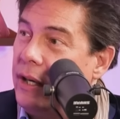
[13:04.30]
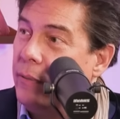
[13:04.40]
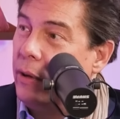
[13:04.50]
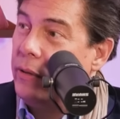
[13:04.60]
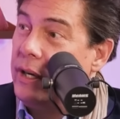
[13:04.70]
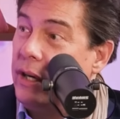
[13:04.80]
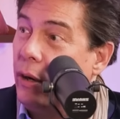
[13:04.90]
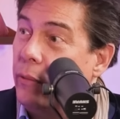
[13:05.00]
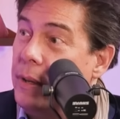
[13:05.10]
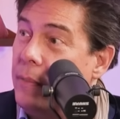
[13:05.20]
He wrote
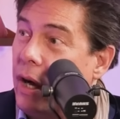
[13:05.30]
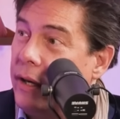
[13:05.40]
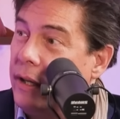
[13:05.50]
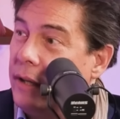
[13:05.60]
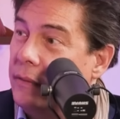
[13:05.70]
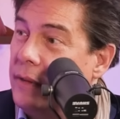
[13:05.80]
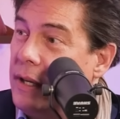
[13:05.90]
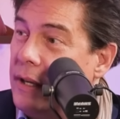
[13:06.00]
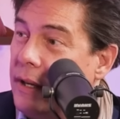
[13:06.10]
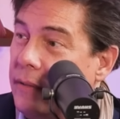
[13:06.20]
Neo-Riemannian
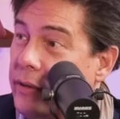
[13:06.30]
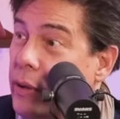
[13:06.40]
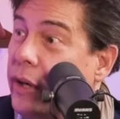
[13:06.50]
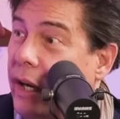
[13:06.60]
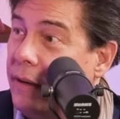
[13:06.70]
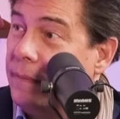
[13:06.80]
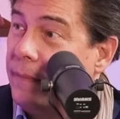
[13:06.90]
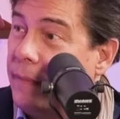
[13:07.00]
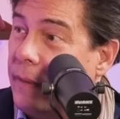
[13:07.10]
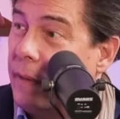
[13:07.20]
tuning,
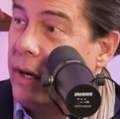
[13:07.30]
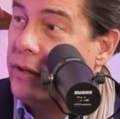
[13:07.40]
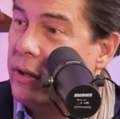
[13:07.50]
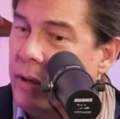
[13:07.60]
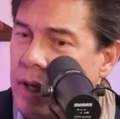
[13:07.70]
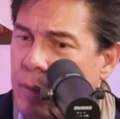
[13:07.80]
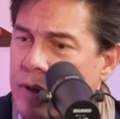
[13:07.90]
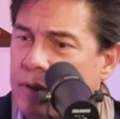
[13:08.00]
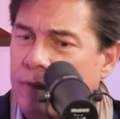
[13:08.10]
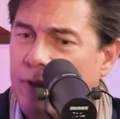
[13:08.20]
right? So he
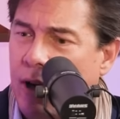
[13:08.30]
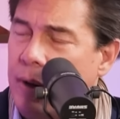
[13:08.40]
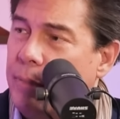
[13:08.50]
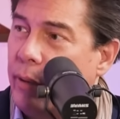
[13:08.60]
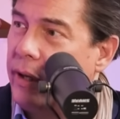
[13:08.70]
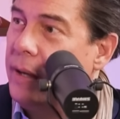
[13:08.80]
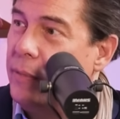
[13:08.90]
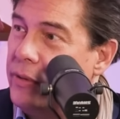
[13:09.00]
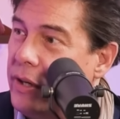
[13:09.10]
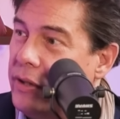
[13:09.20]
was a very brilliant
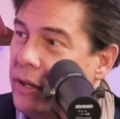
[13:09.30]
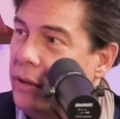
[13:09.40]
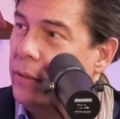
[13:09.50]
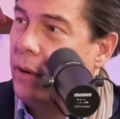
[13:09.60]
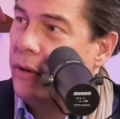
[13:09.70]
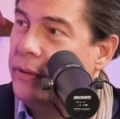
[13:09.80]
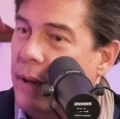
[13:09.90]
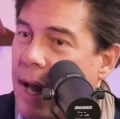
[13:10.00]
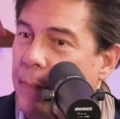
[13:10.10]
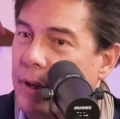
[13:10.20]
musician who also
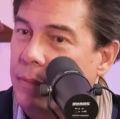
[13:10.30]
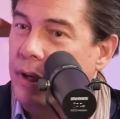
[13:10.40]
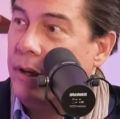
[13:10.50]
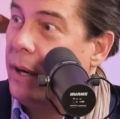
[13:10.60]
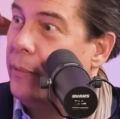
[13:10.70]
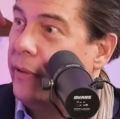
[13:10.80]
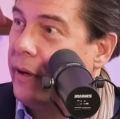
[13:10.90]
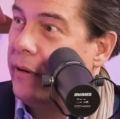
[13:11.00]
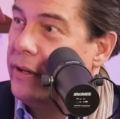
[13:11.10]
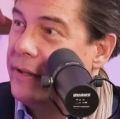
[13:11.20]
happened to be a number
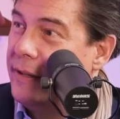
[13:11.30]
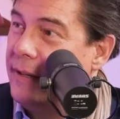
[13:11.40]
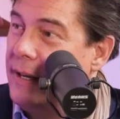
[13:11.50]
theorist.